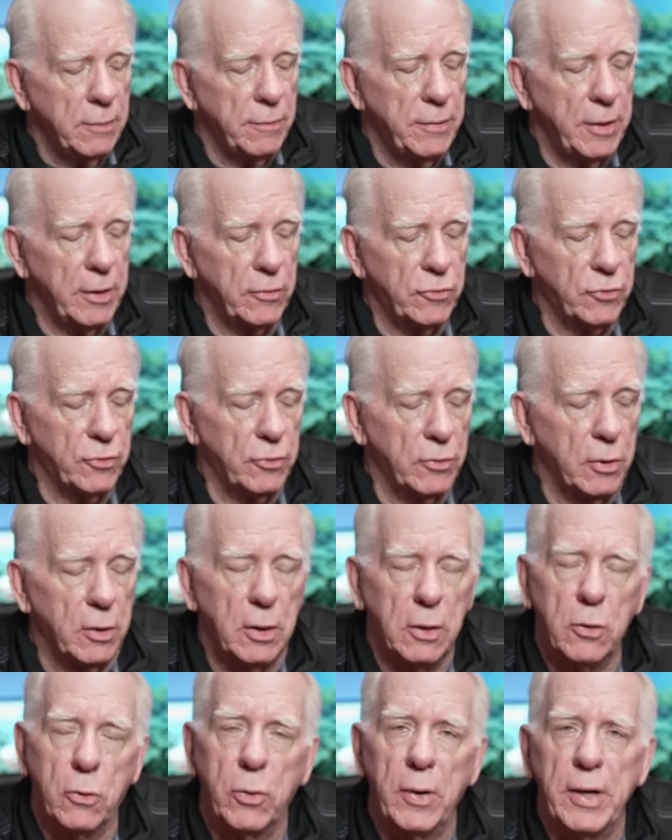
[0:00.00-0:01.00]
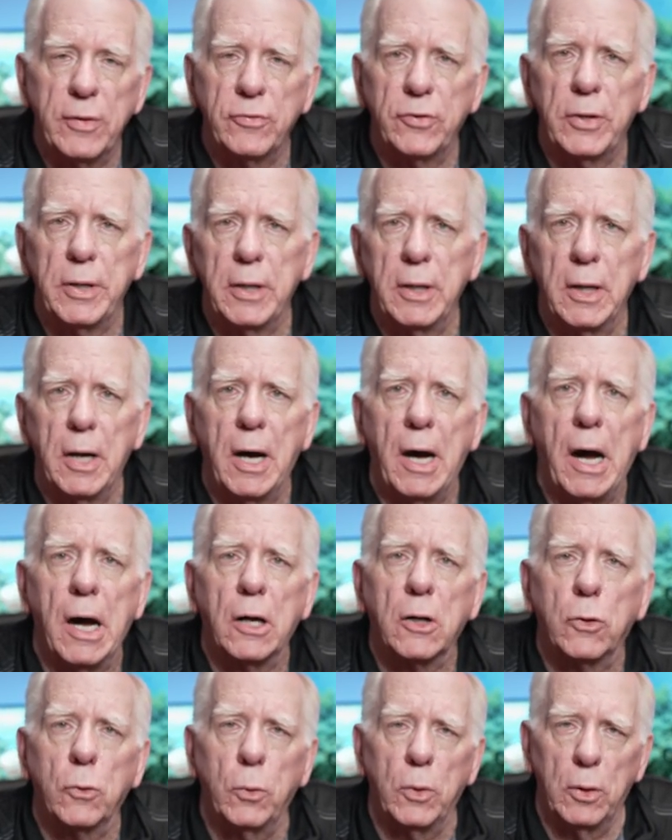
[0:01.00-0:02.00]
this Cressi
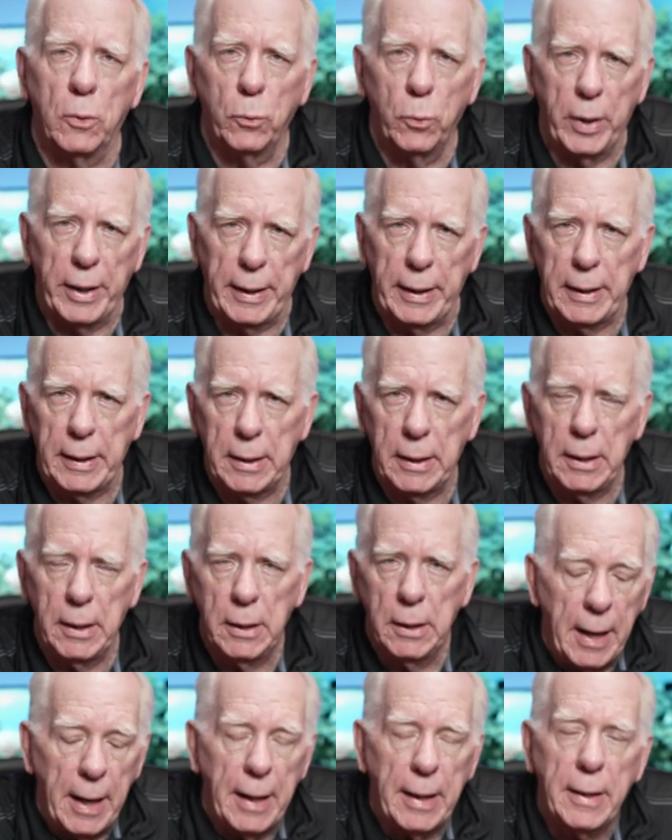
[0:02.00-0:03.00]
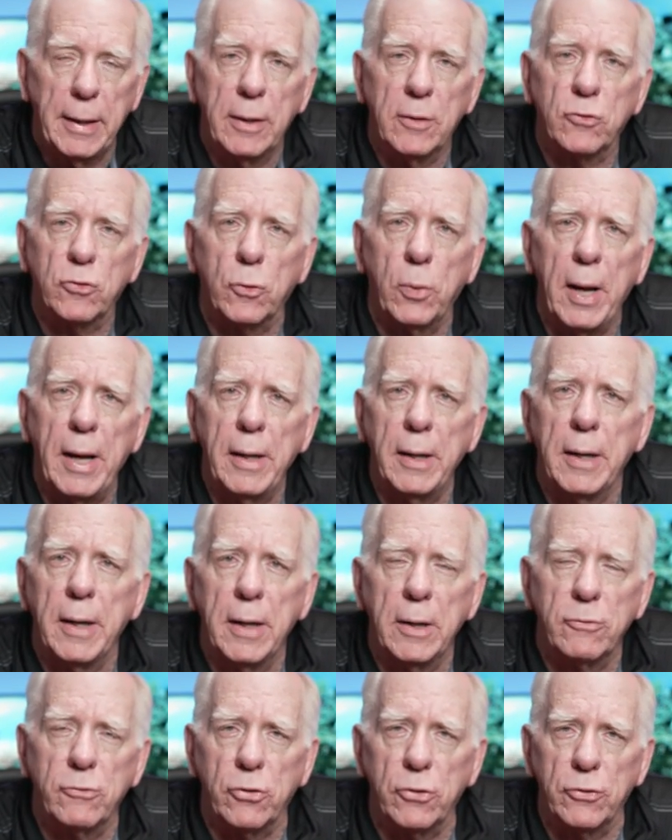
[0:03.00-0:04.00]
AquaWing, and it's quite an
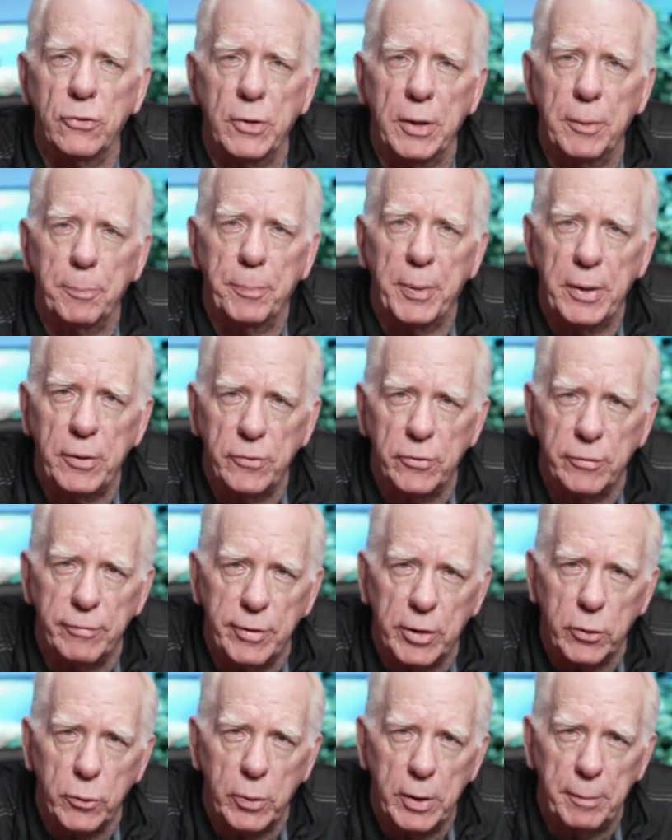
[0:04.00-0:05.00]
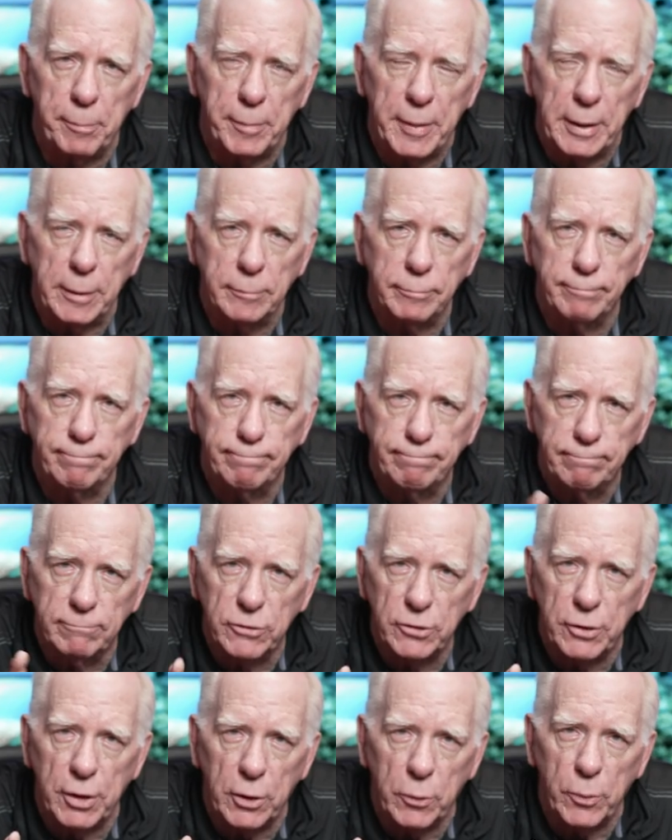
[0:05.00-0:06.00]
interesting piece of equipment.
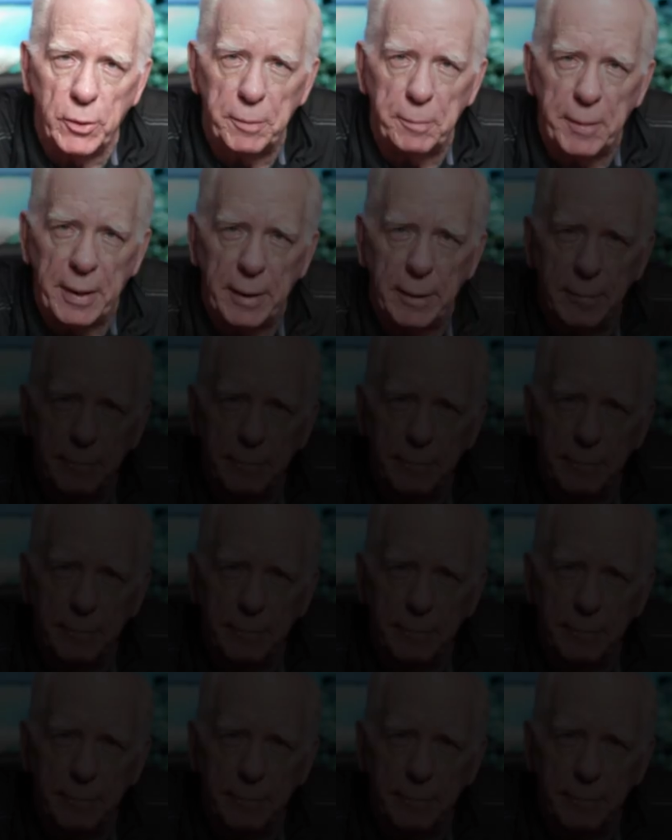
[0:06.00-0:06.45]
Stick with me.